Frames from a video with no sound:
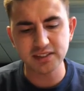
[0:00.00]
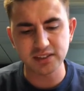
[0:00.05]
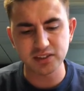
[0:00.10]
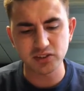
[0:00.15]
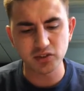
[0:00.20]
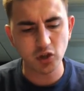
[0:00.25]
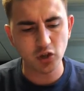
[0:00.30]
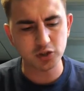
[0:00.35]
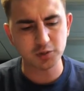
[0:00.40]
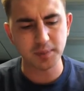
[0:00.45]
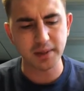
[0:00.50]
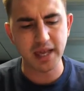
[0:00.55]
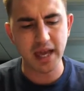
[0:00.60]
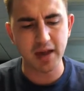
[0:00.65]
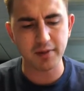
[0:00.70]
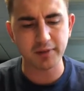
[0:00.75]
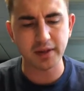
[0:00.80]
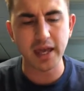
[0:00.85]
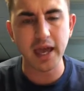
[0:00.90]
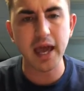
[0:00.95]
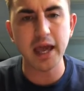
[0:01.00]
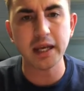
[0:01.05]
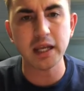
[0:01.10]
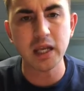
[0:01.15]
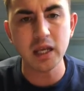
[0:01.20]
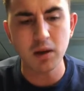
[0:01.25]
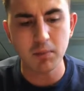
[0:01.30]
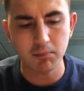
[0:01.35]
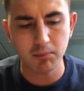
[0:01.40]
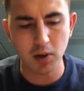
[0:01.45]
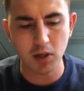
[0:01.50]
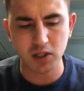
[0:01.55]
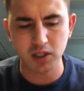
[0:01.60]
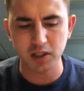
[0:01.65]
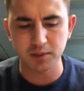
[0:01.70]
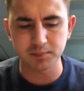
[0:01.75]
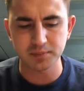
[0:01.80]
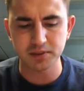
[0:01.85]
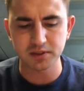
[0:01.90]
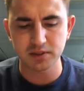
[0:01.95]
us not be having any
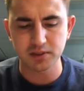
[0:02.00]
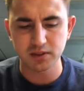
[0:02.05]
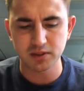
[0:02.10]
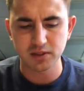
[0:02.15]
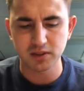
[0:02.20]
muck-ups.